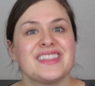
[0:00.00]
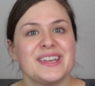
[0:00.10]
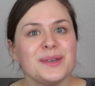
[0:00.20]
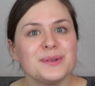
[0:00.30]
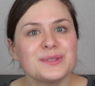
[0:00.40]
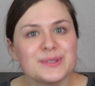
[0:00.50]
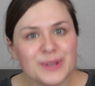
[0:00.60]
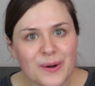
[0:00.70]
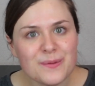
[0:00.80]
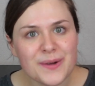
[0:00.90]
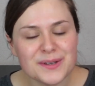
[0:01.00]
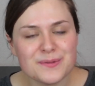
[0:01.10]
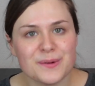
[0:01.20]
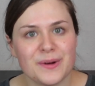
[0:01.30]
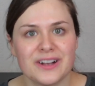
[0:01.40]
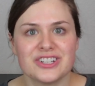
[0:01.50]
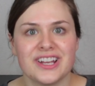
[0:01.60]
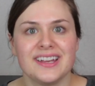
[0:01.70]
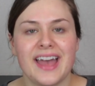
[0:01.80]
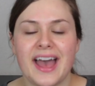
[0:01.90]
Thank you so much for
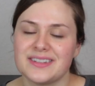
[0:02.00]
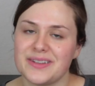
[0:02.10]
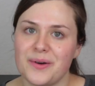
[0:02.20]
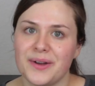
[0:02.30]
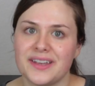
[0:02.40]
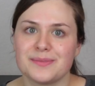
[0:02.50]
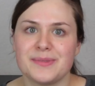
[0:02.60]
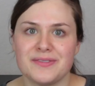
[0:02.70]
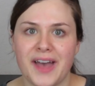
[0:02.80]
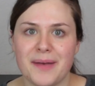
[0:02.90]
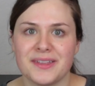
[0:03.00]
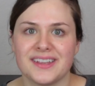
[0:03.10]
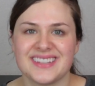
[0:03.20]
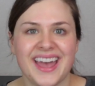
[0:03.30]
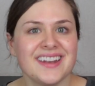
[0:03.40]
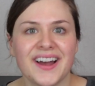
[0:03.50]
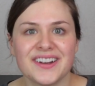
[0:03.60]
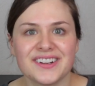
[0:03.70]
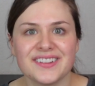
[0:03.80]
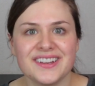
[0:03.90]
watching. As always, be fabulous and
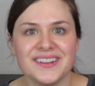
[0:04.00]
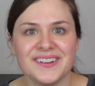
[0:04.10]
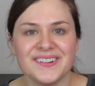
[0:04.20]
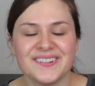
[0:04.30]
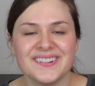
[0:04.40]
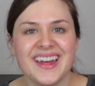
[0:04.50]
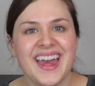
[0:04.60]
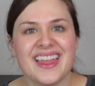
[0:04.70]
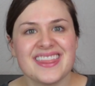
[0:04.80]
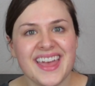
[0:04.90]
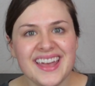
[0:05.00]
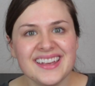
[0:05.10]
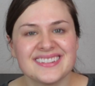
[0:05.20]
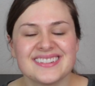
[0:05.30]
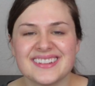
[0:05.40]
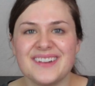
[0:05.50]
utterly you. Thanks.